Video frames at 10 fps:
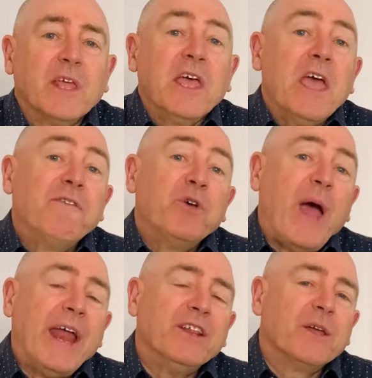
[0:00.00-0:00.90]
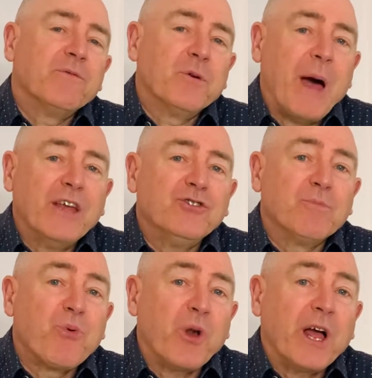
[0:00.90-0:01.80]
If you had an information
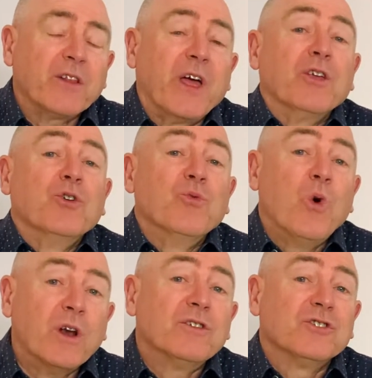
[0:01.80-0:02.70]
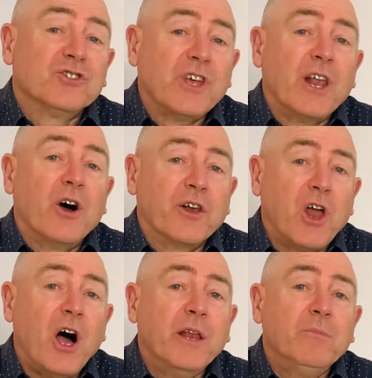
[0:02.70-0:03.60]
product that you wanted to sell
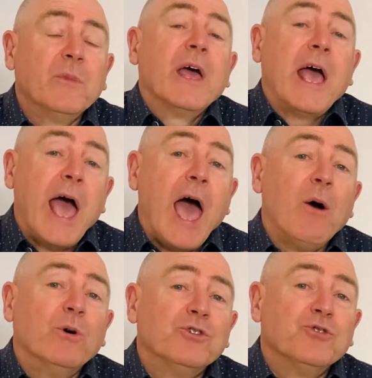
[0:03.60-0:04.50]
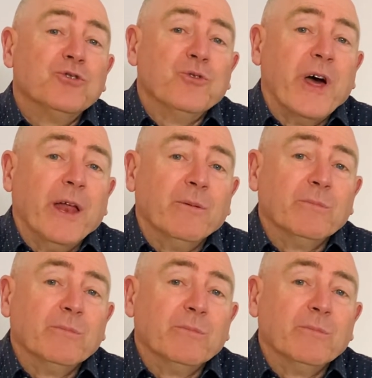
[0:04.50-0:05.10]
online, how would you do that?